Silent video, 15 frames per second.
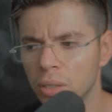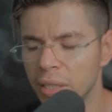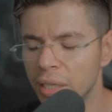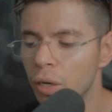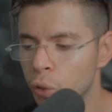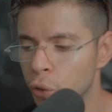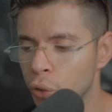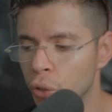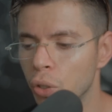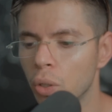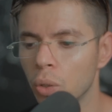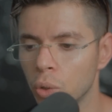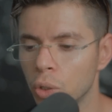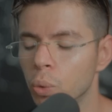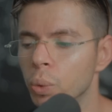other
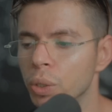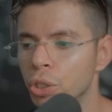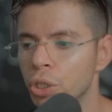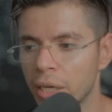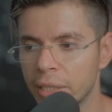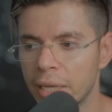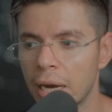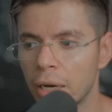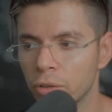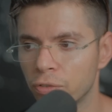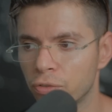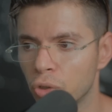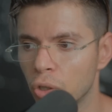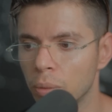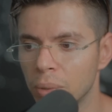girl who we checked out
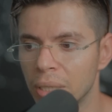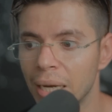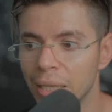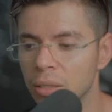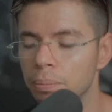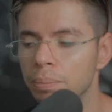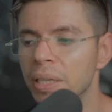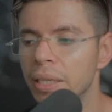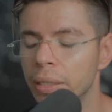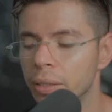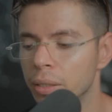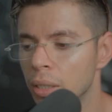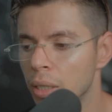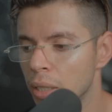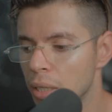from Got the Beat
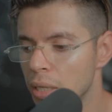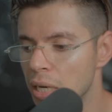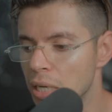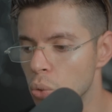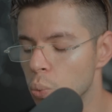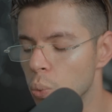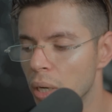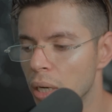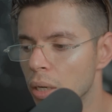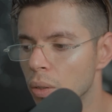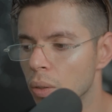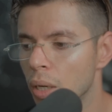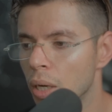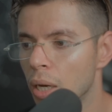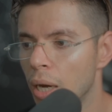as
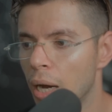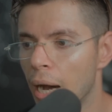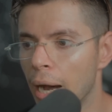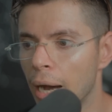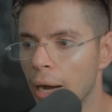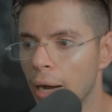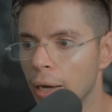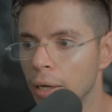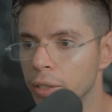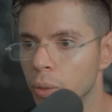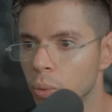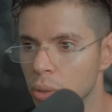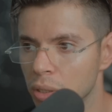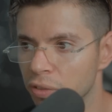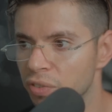well. There
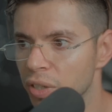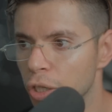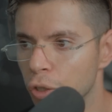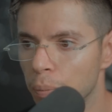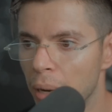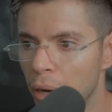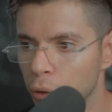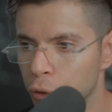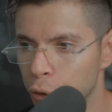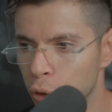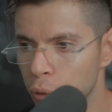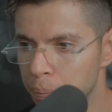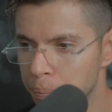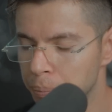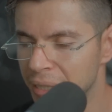was a video about
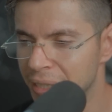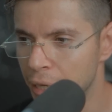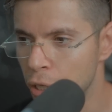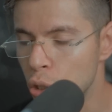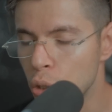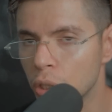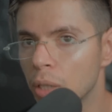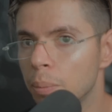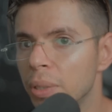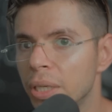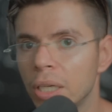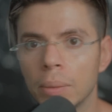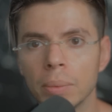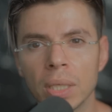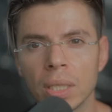her potentially
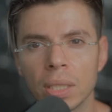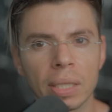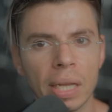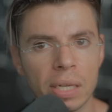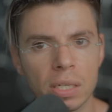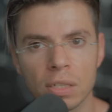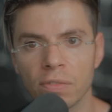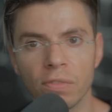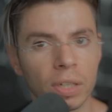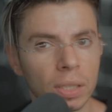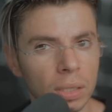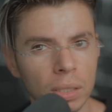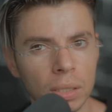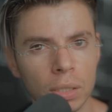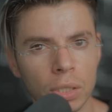becoming the next
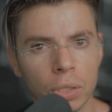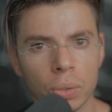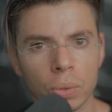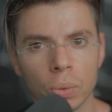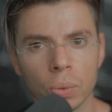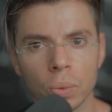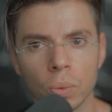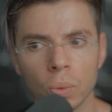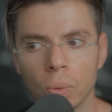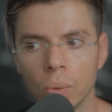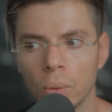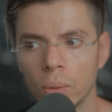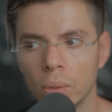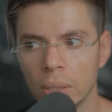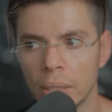villain to
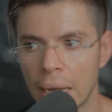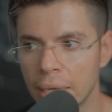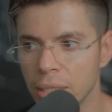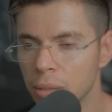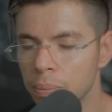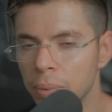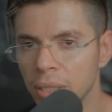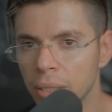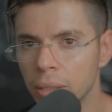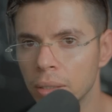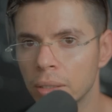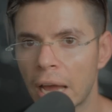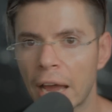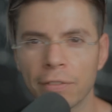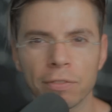Espa
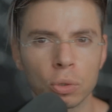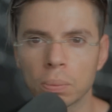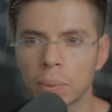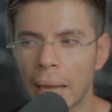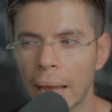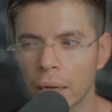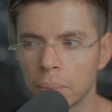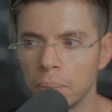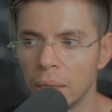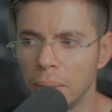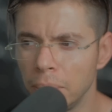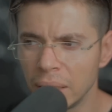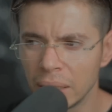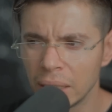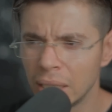after Black
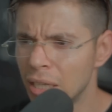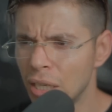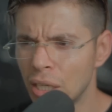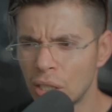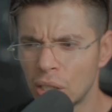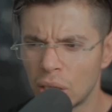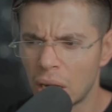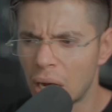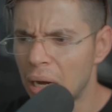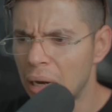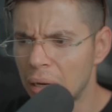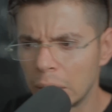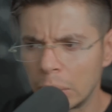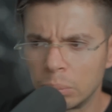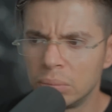Mamba.
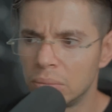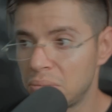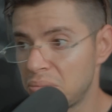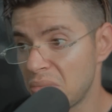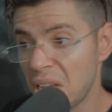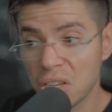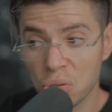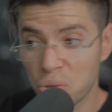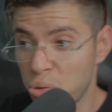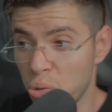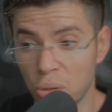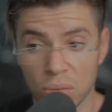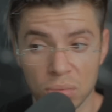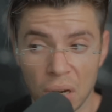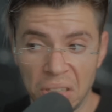Not
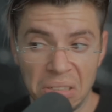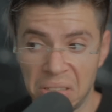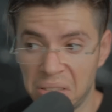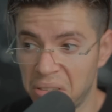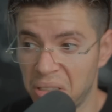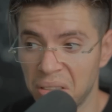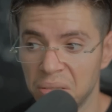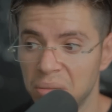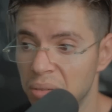sure, honestly.